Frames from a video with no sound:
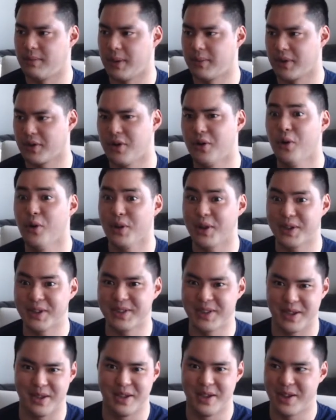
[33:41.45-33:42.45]
People are like, oh, like
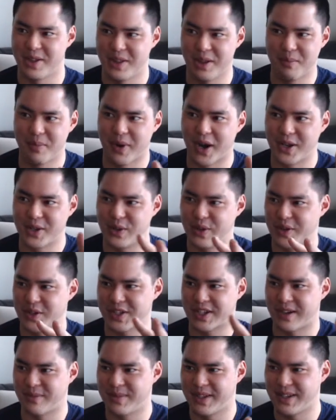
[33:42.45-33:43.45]
they bought into this
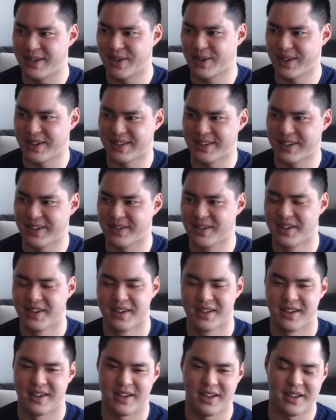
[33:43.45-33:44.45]
company, or they
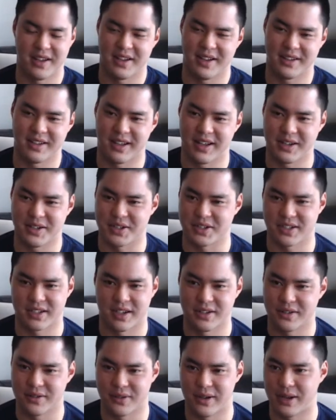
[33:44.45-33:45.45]
I
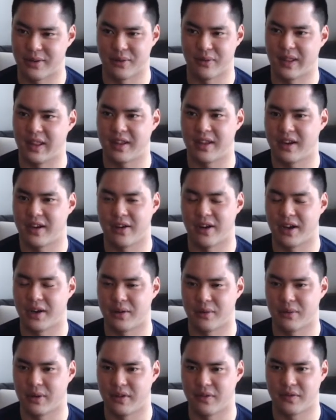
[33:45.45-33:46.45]
don't really care. I
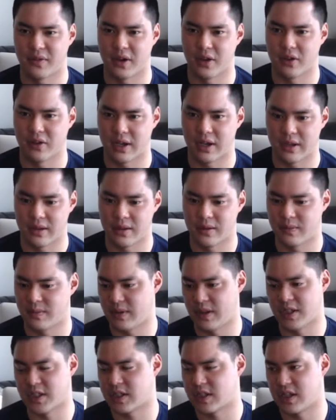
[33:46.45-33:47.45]
don't really follow that, and
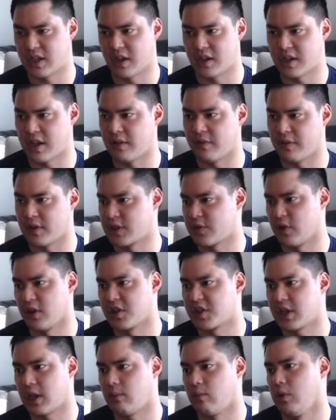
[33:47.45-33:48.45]
it's for the
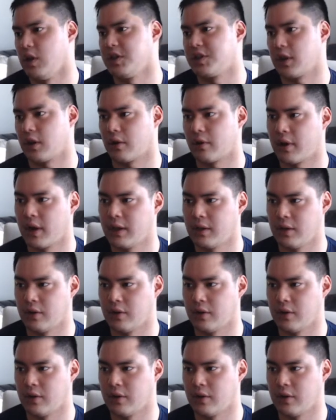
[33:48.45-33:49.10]
same reasoning, right?